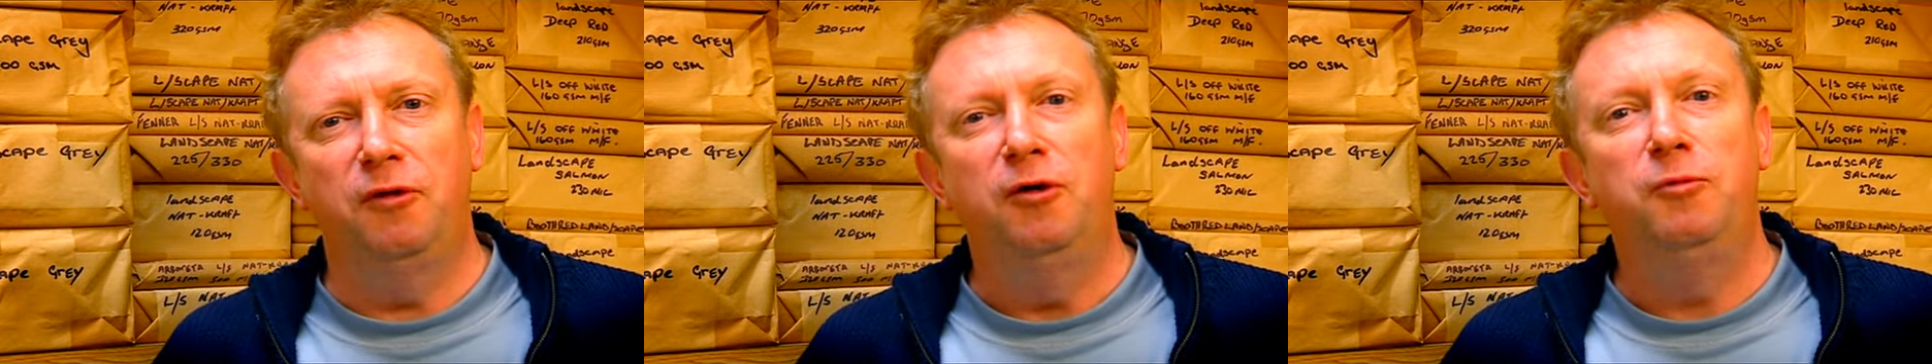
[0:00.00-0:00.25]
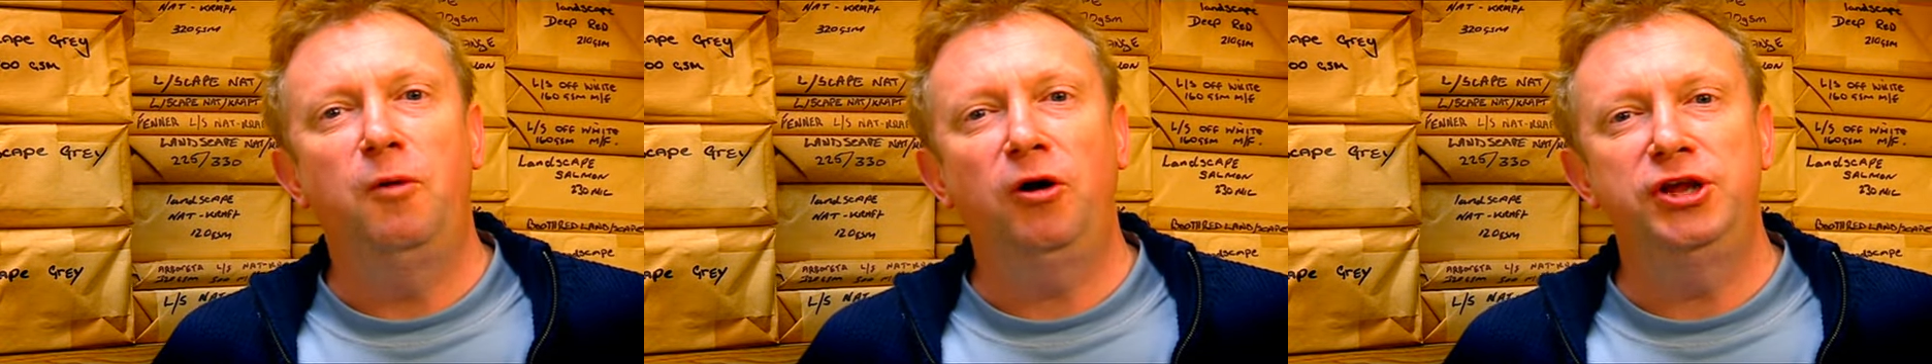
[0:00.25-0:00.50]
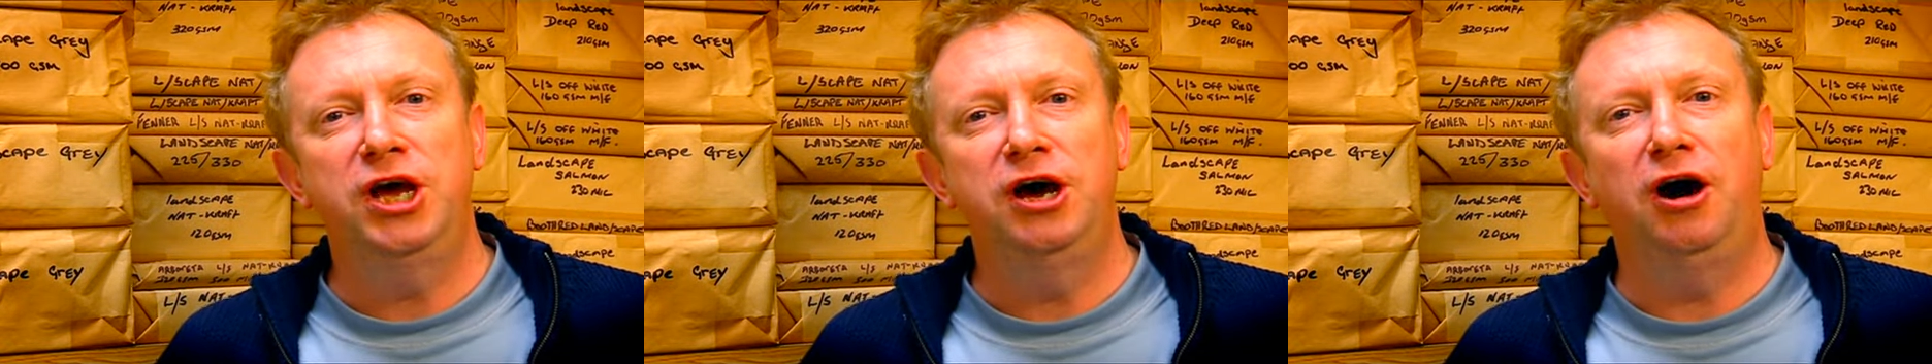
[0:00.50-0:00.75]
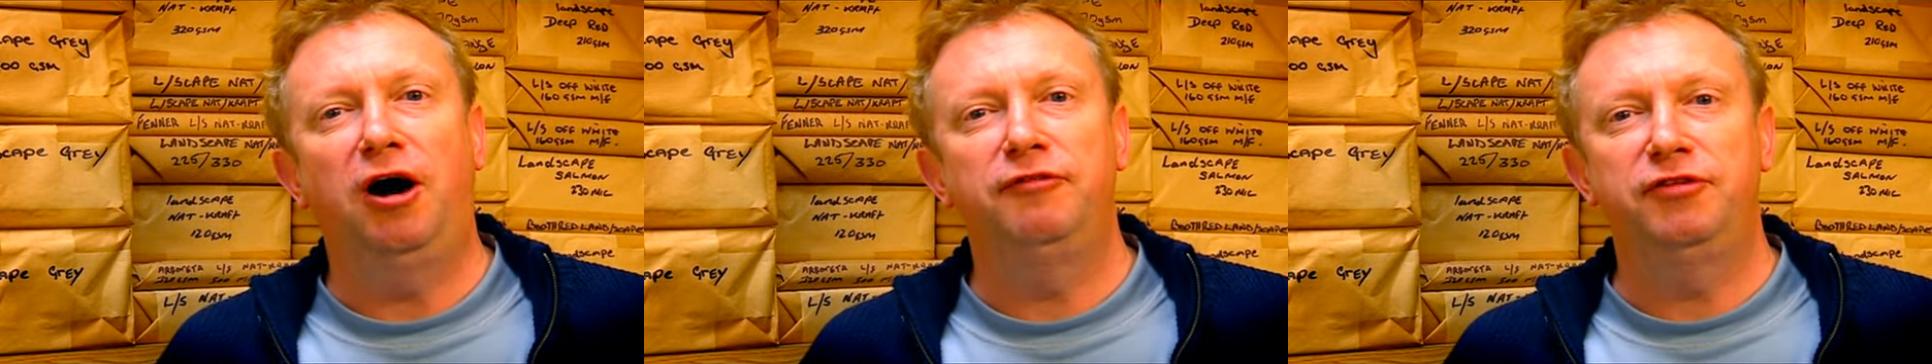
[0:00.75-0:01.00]
1
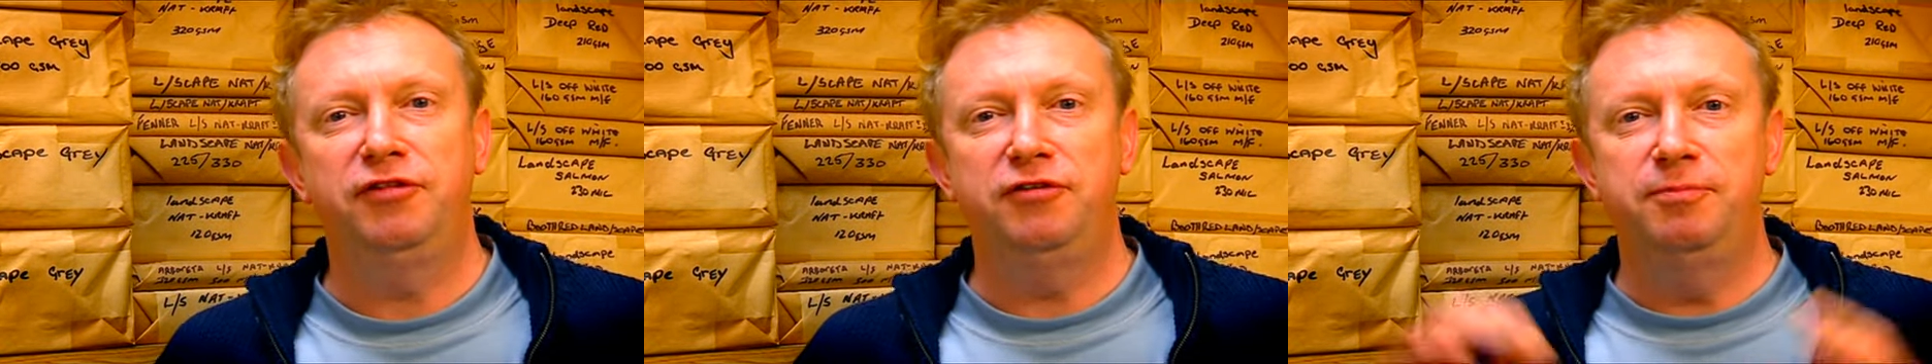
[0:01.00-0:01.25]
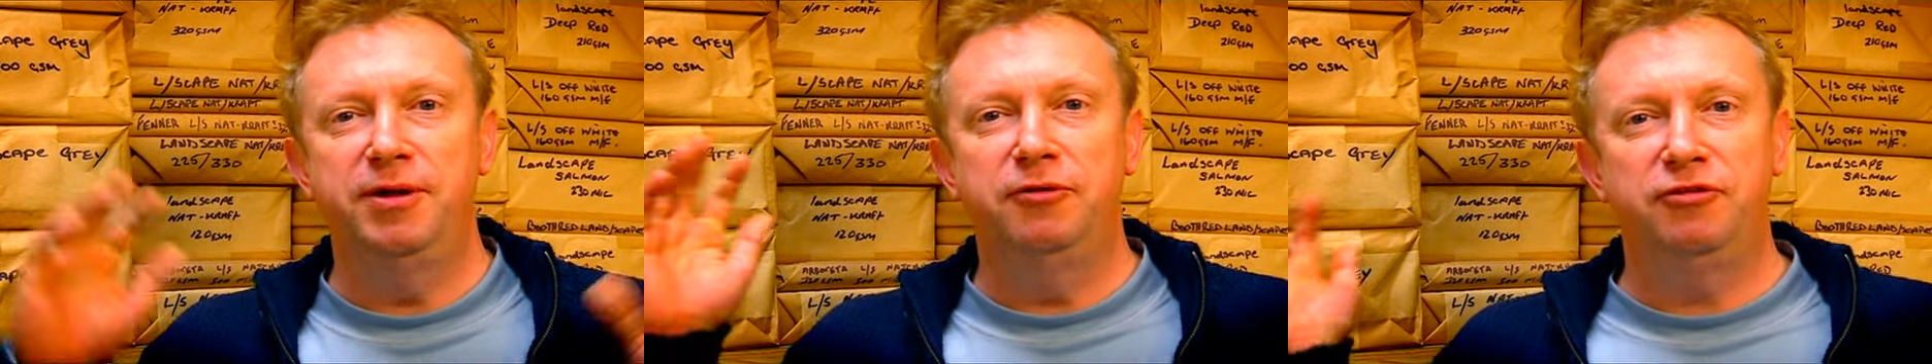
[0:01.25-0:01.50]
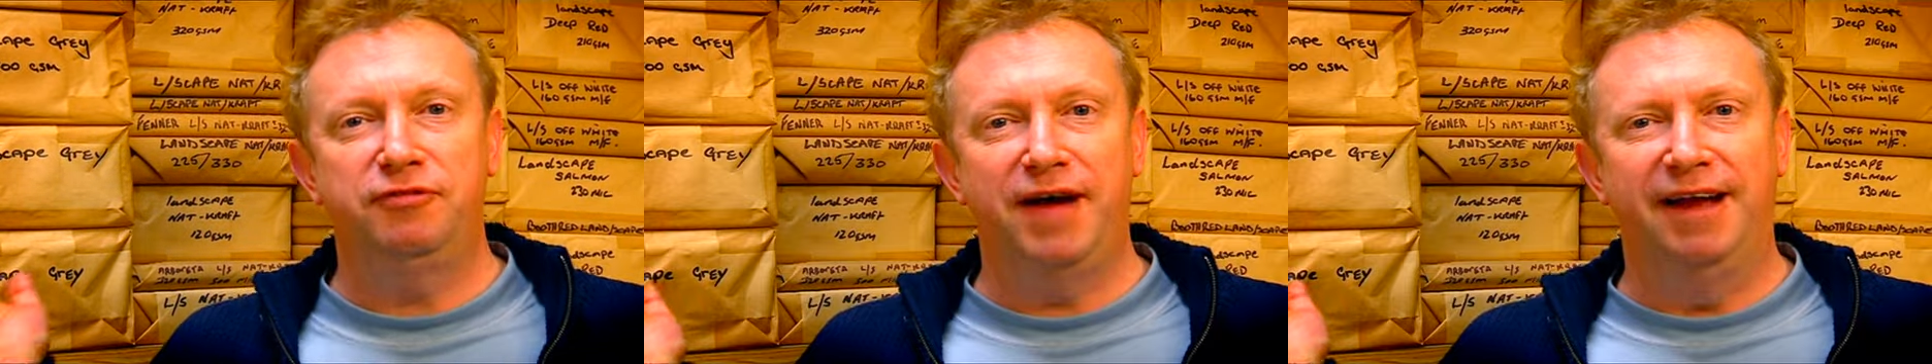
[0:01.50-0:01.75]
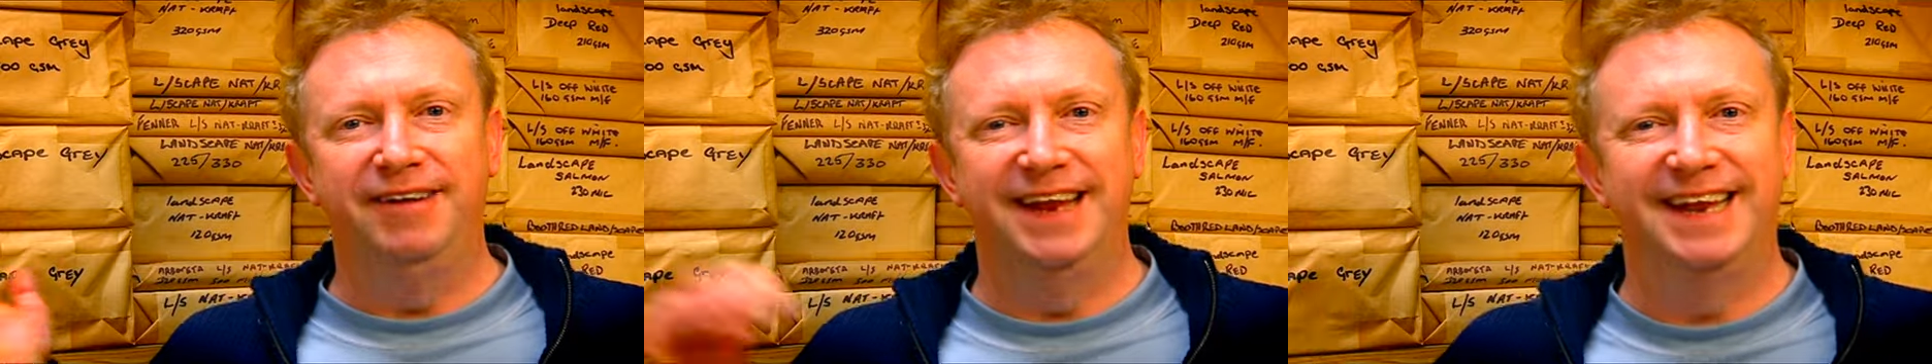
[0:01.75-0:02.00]
year after this mill was
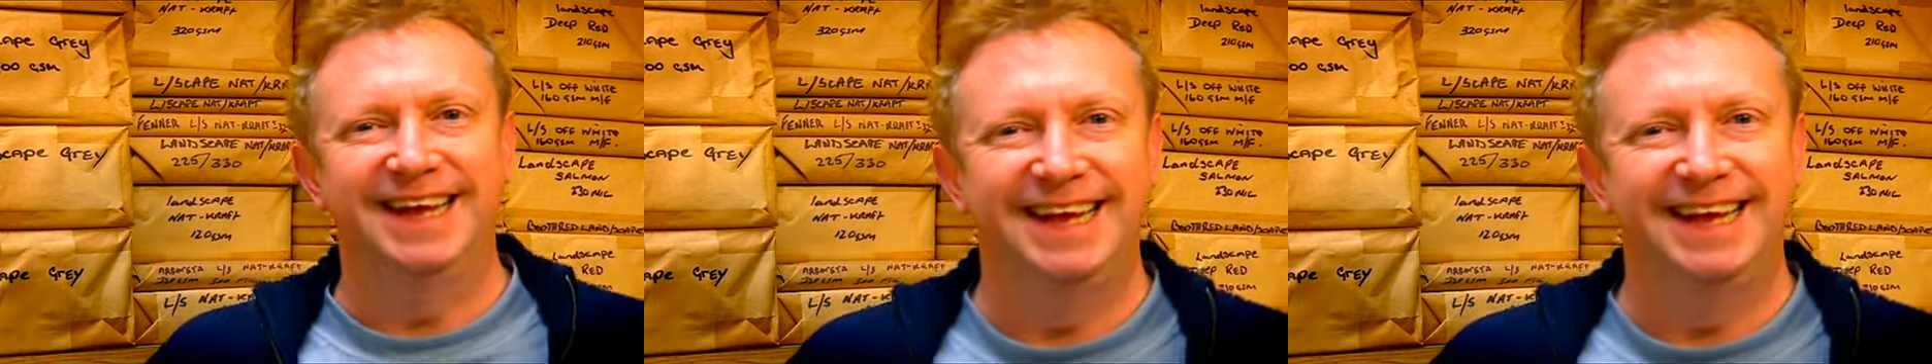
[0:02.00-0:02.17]
founded.